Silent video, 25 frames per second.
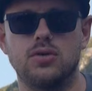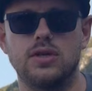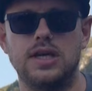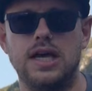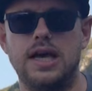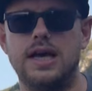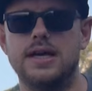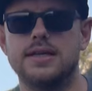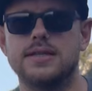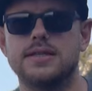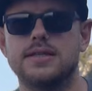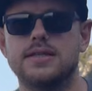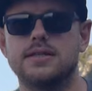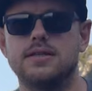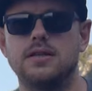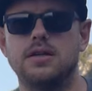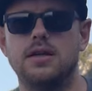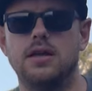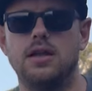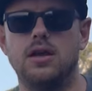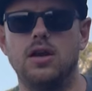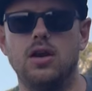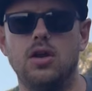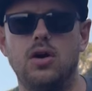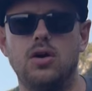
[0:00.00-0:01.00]
to cast
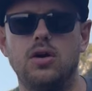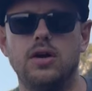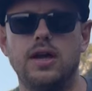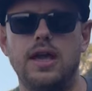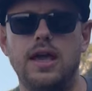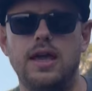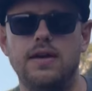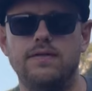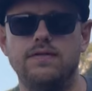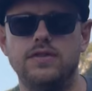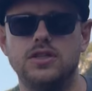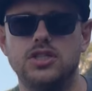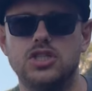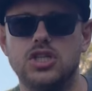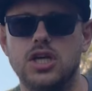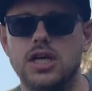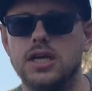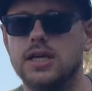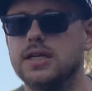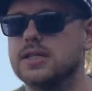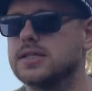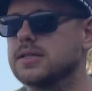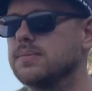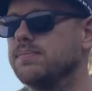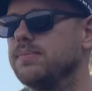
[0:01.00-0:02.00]
long, heavy
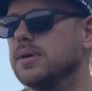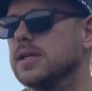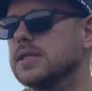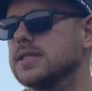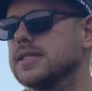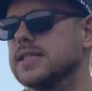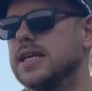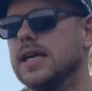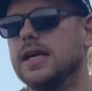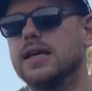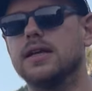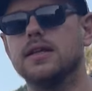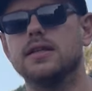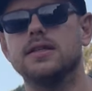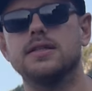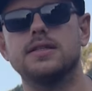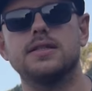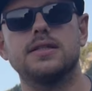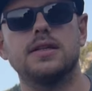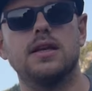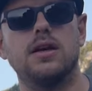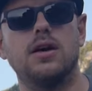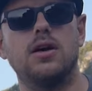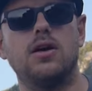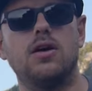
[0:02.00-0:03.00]
jigs, but
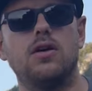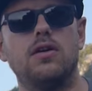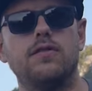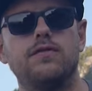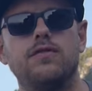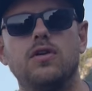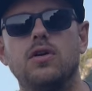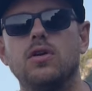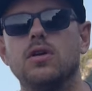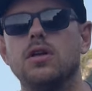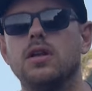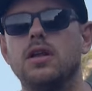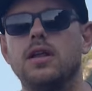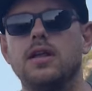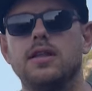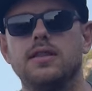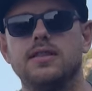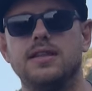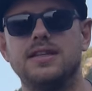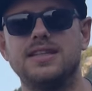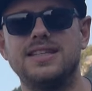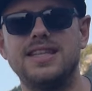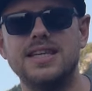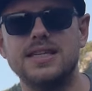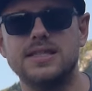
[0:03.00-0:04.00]
second of all,
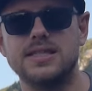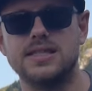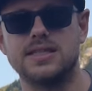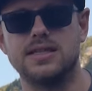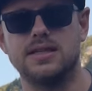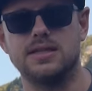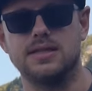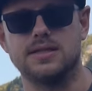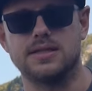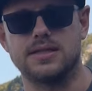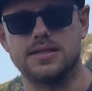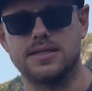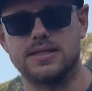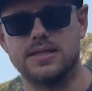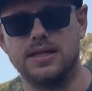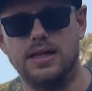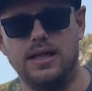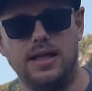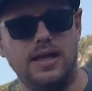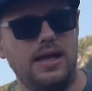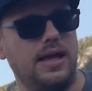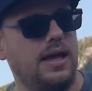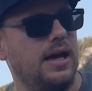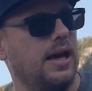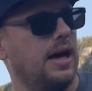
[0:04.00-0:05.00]
the distance
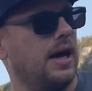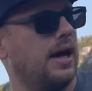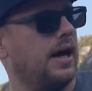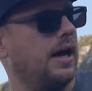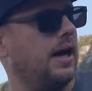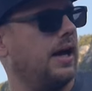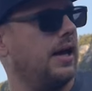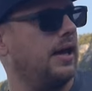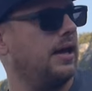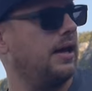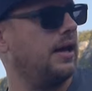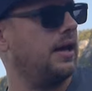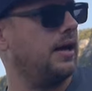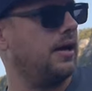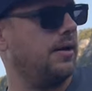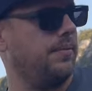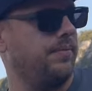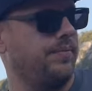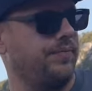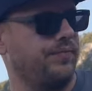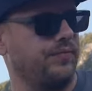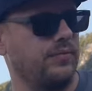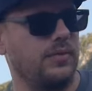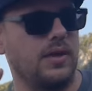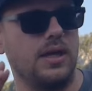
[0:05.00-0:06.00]

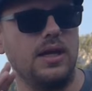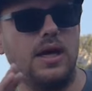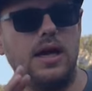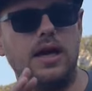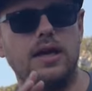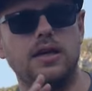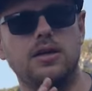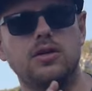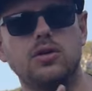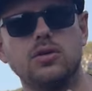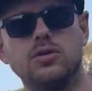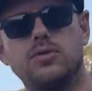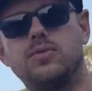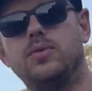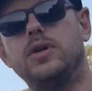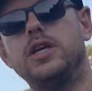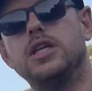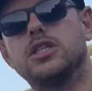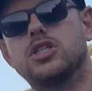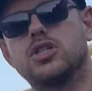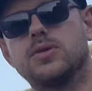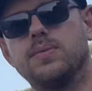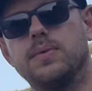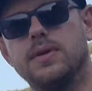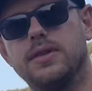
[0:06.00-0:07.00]
I could
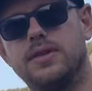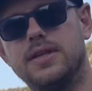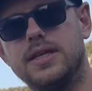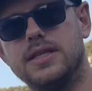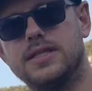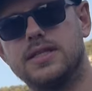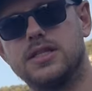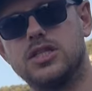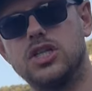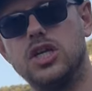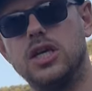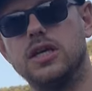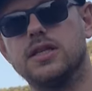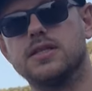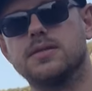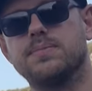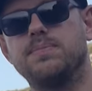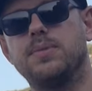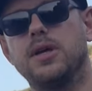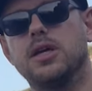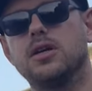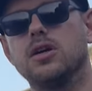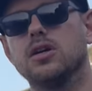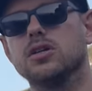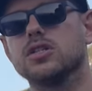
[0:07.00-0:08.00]
reach with these jigs,
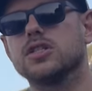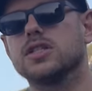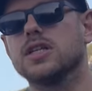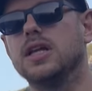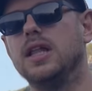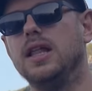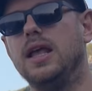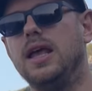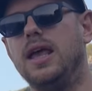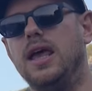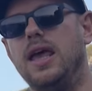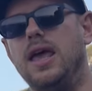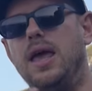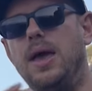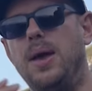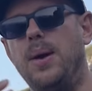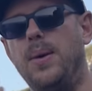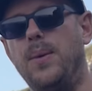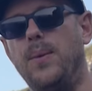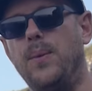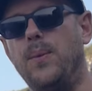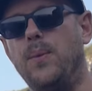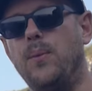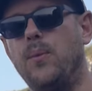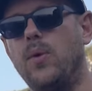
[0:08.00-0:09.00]
because
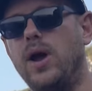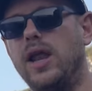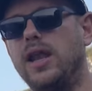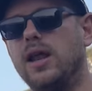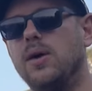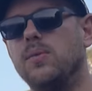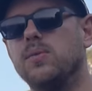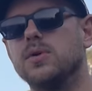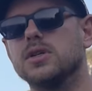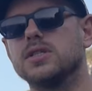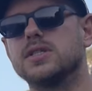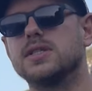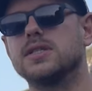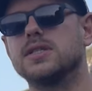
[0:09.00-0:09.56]
when I